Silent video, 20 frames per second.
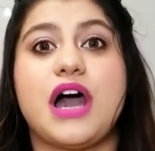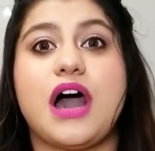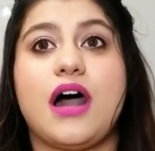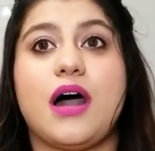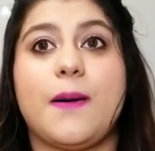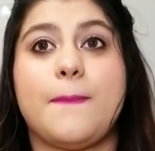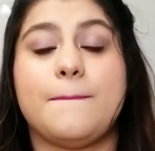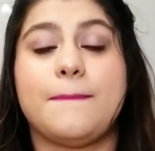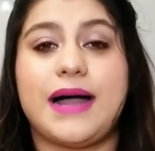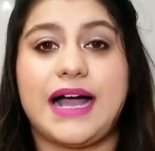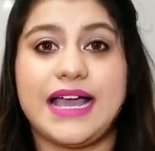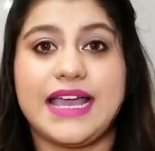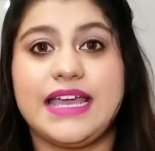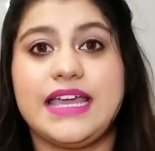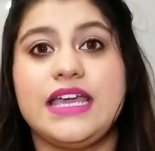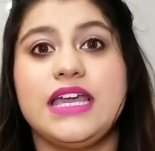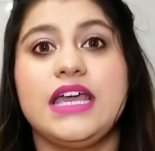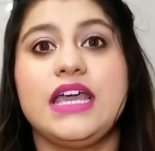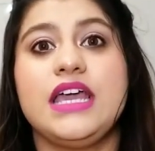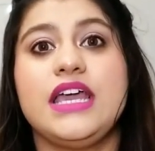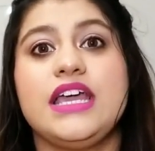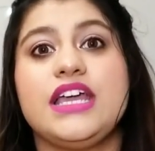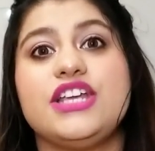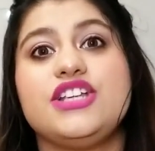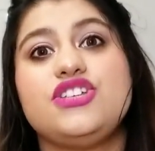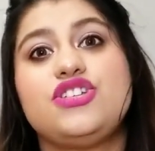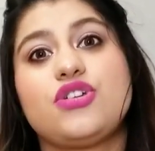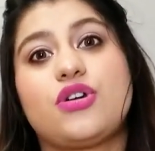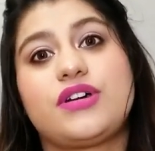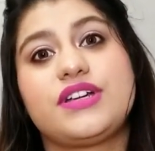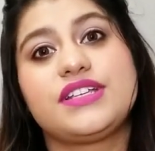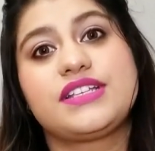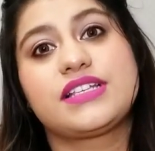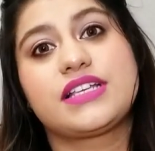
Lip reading: my insurance